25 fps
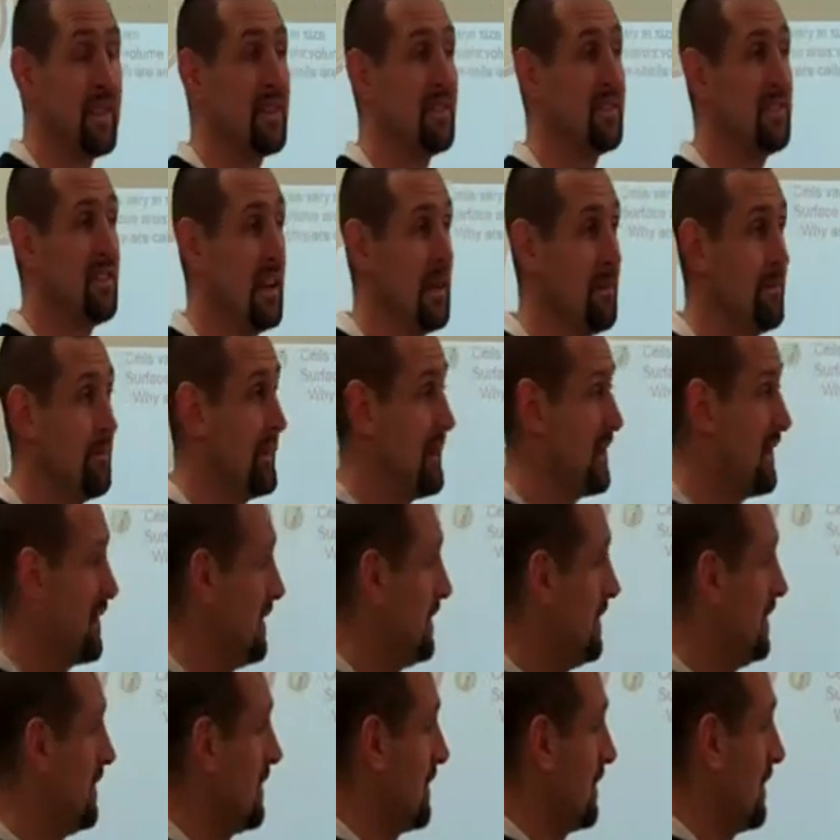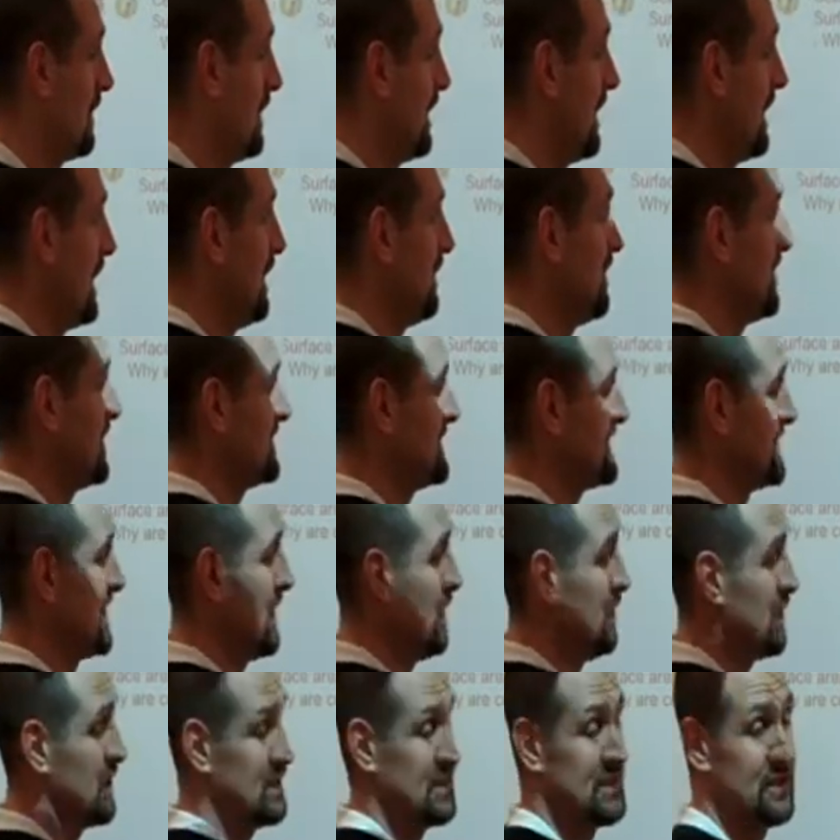Same thing here. If the
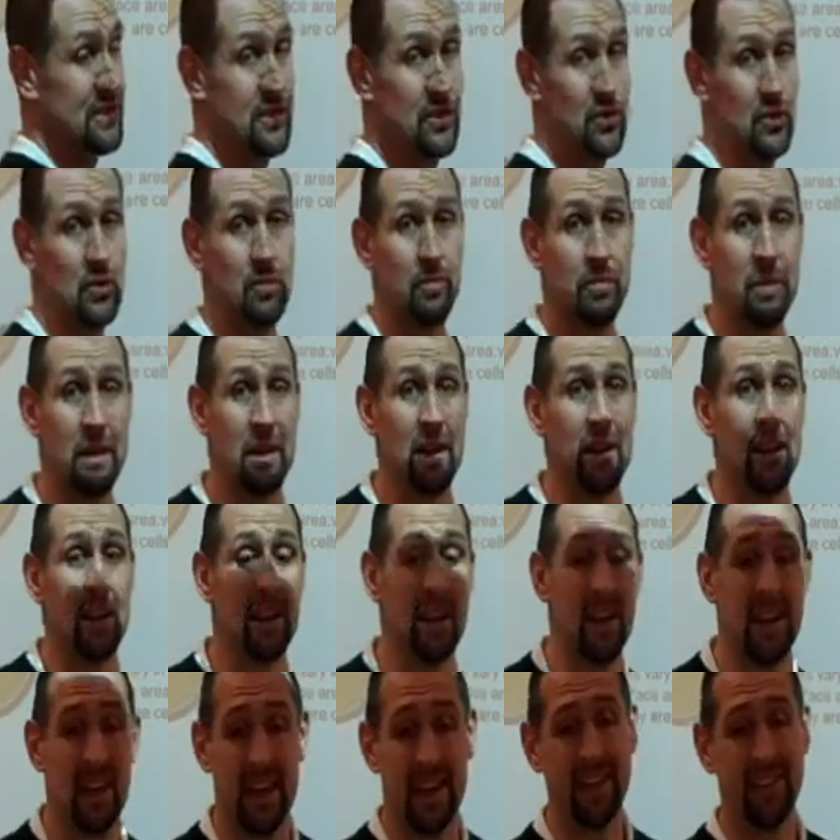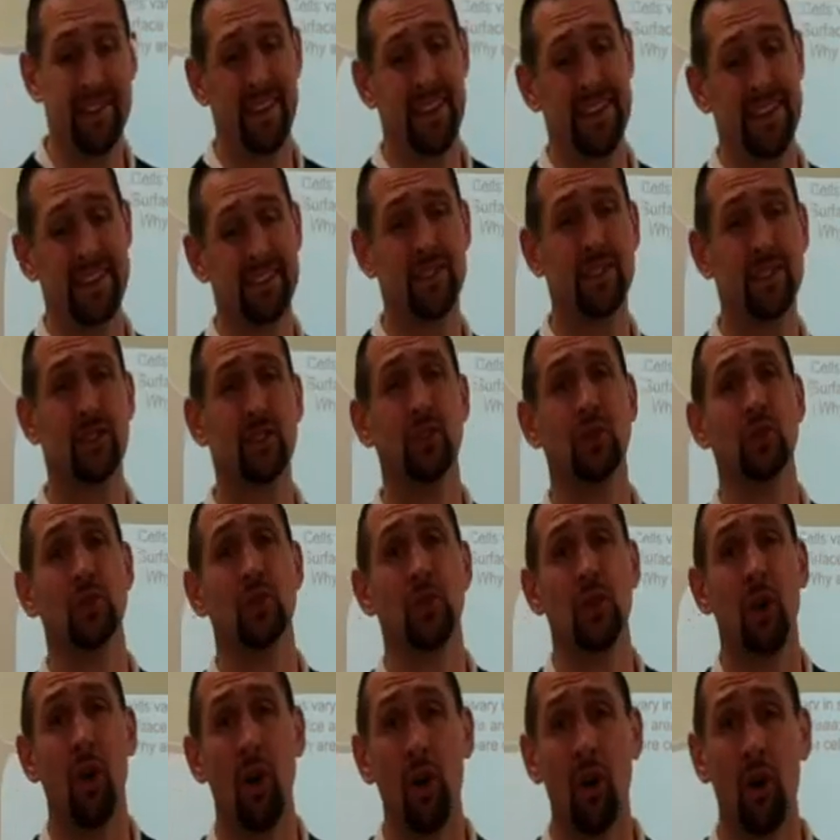cell gets too big, it takes too
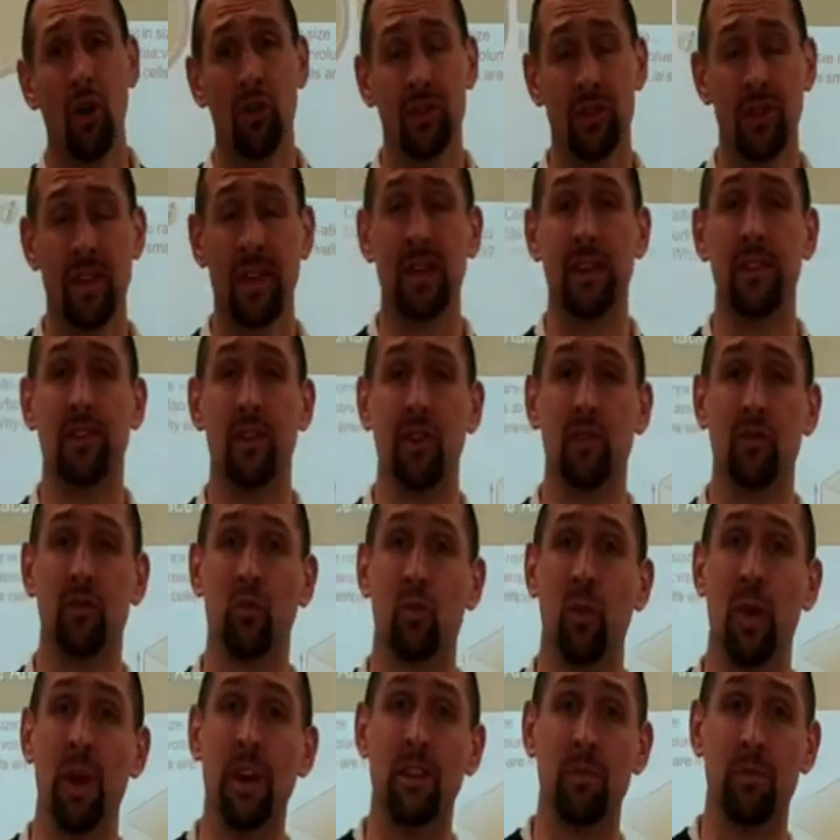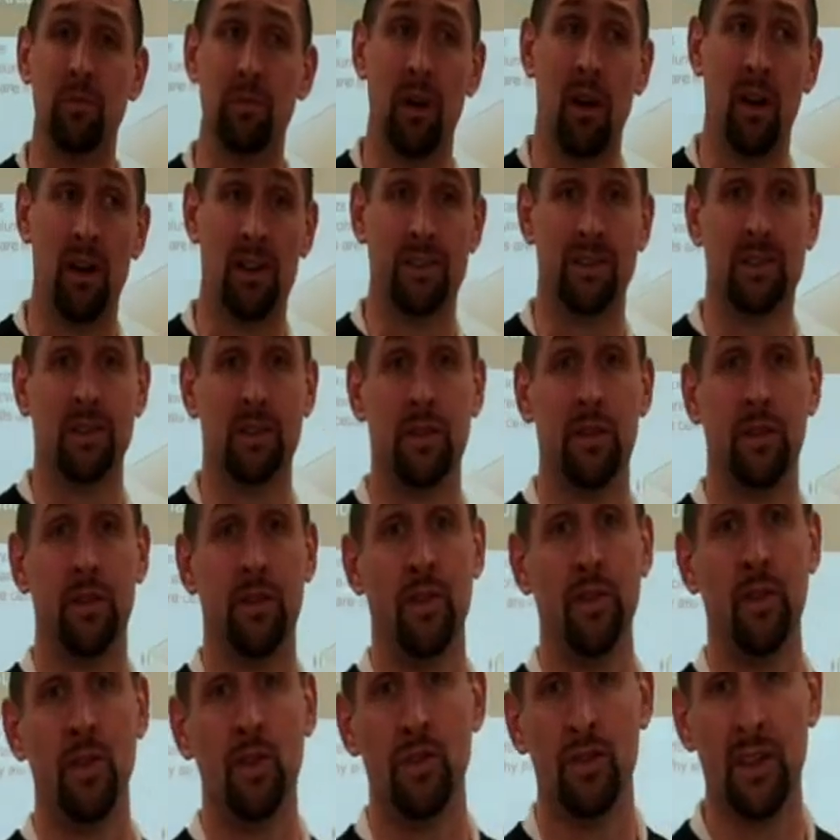long to get those waste products to
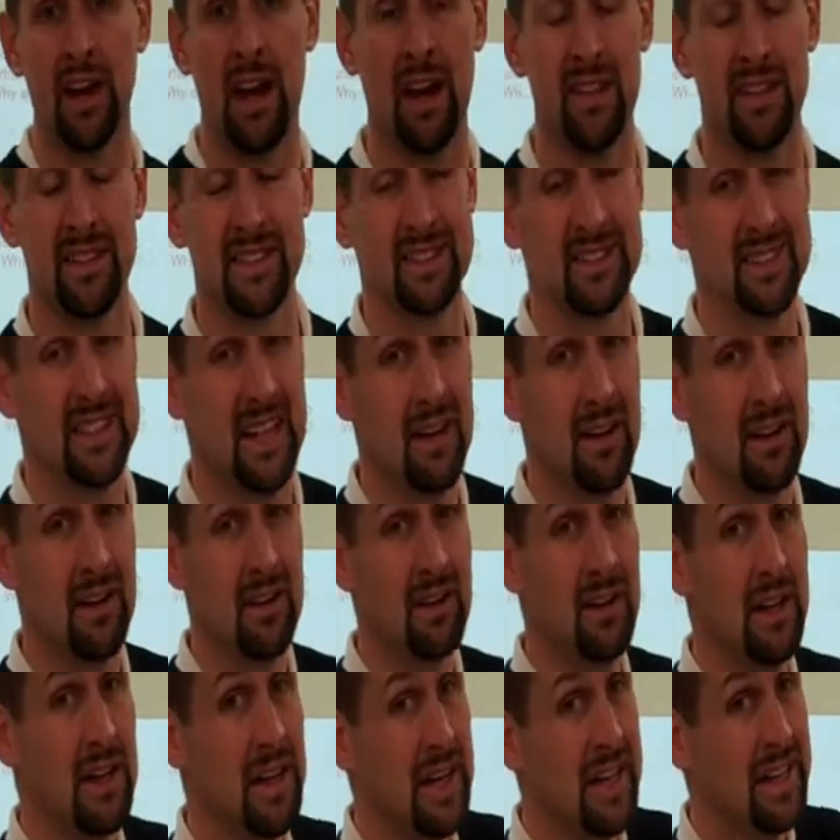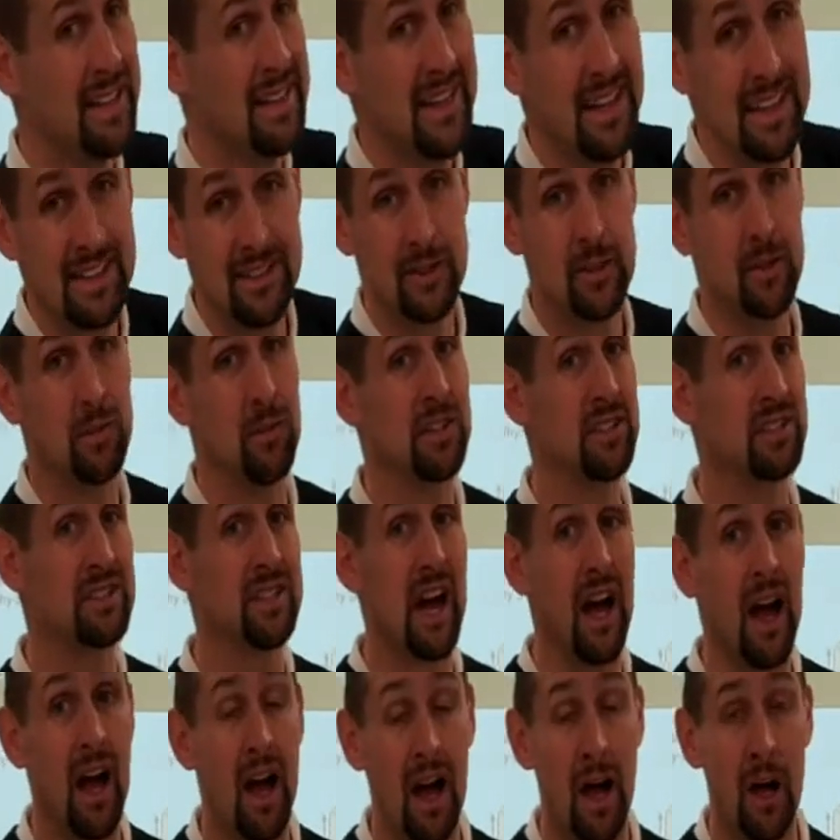diffuse out of the cell. It takes too much
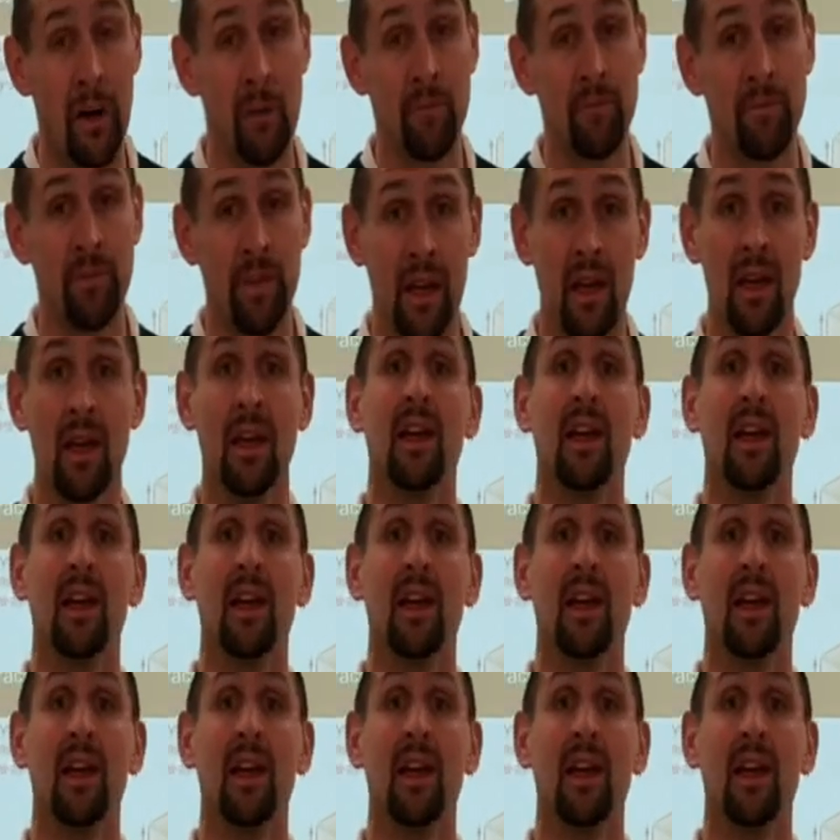time.